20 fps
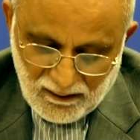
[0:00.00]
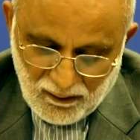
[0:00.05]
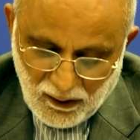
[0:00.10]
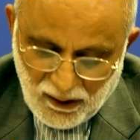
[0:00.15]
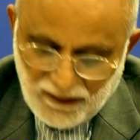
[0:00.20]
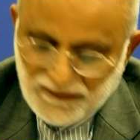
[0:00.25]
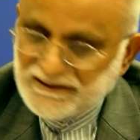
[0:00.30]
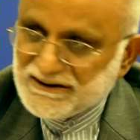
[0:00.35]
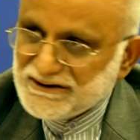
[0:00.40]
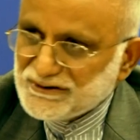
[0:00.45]

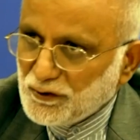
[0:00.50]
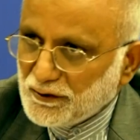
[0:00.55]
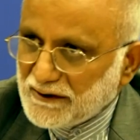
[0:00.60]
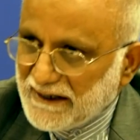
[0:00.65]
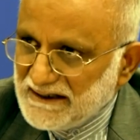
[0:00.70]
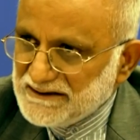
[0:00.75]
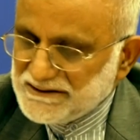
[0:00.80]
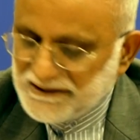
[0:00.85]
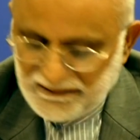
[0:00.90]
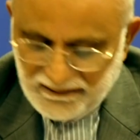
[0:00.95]
On this
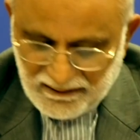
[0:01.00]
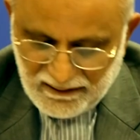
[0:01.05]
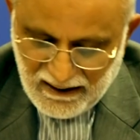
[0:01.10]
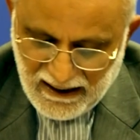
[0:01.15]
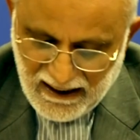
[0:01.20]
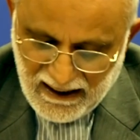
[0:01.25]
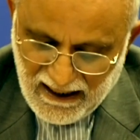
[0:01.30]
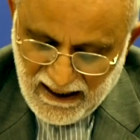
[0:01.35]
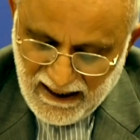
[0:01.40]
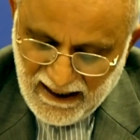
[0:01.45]
occasion,
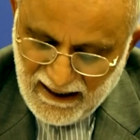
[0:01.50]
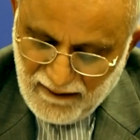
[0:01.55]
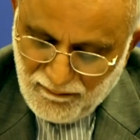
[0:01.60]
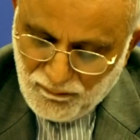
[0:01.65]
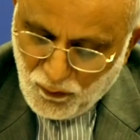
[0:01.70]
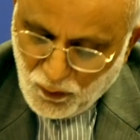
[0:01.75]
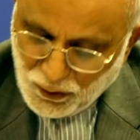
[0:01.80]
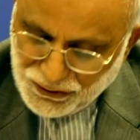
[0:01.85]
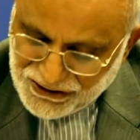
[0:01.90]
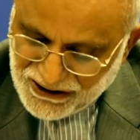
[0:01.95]
a
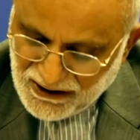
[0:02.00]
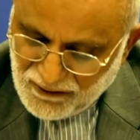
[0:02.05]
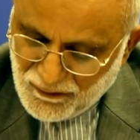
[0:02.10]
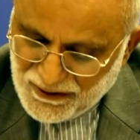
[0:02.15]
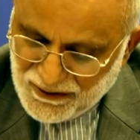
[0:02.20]
motion